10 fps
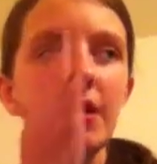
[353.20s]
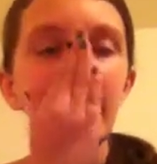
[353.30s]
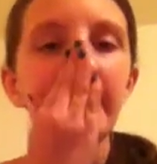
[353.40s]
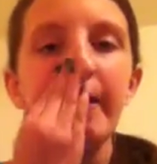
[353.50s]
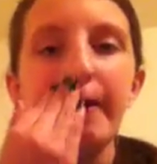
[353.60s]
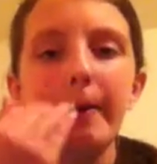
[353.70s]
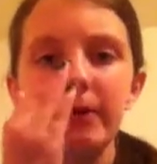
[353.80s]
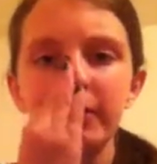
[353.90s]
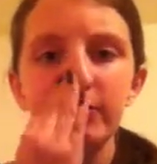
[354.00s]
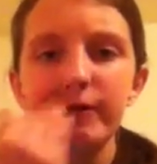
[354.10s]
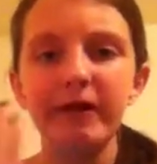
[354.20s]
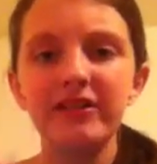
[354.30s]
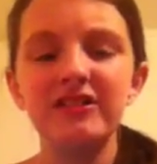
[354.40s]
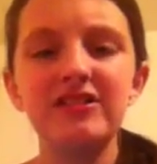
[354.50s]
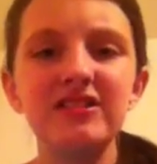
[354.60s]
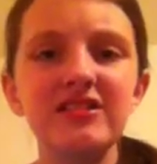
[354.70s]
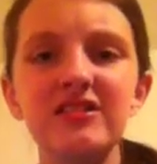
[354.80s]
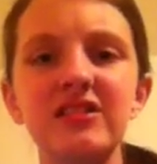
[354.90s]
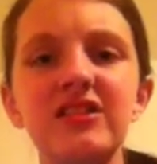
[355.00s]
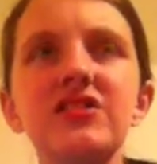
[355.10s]
And then there's like, then
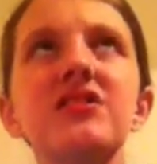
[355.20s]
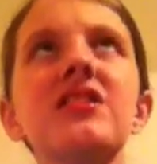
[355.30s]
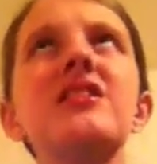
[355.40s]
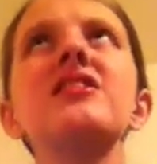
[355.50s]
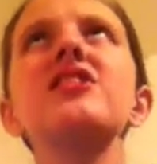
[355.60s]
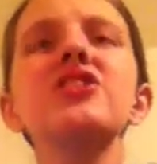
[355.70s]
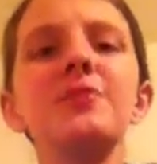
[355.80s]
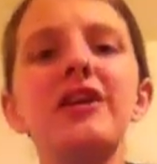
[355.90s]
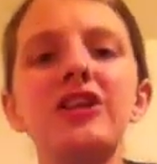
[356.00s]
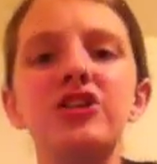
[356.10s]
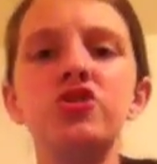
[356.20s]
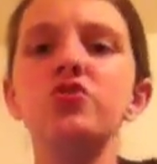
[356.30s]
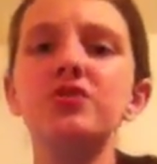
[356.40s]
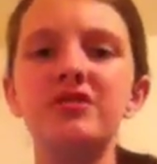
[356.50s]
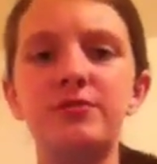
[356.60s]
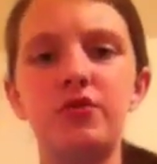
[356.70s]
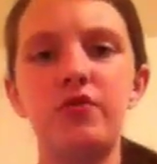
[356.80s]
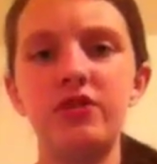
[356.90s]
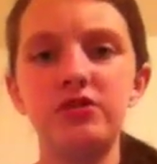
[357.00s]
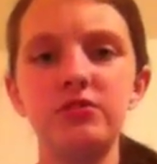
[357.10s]
they're making new Disney
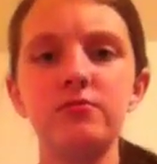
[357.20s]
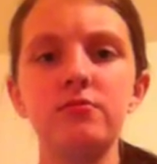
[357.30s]
movies.